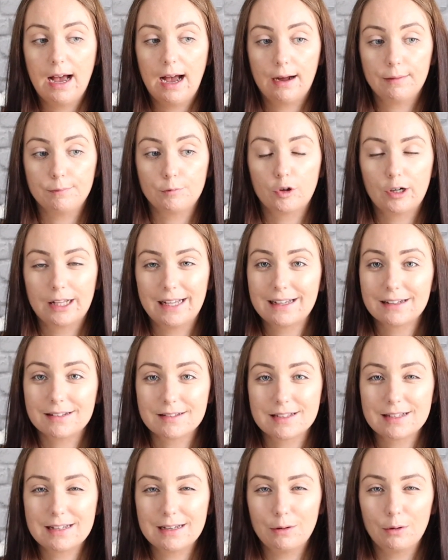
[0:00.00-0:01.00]
and Ronnie can
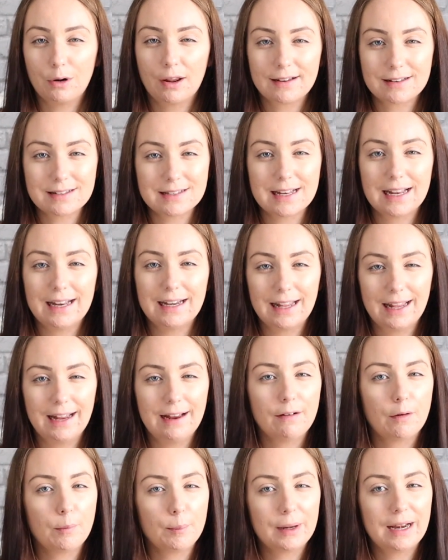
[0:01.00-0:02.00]
still like sit in
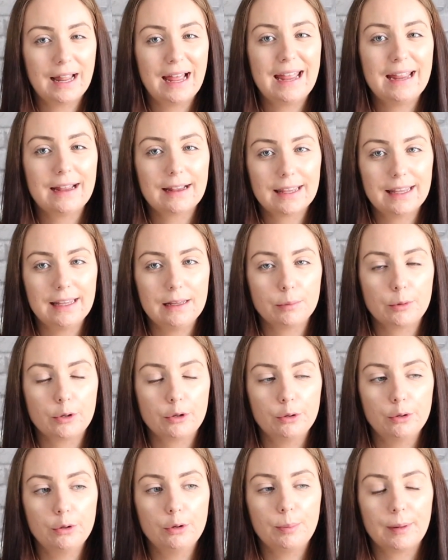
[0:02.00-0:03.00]
here and play and keep
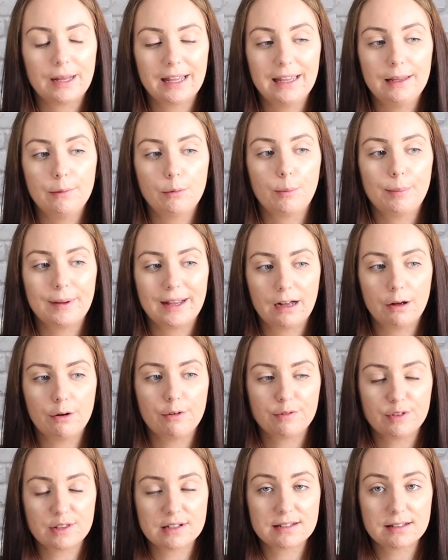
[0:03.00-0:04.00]
cool, but he will be out
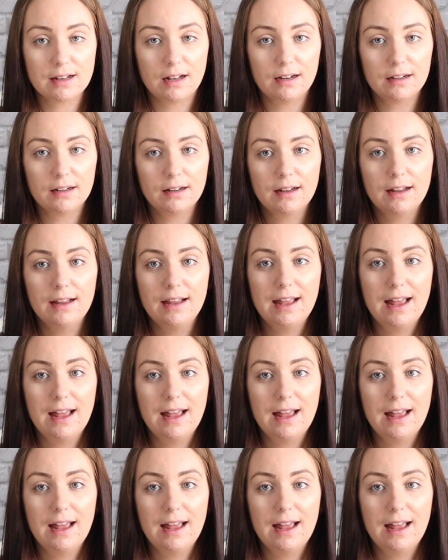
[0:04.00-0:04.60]
of the sun.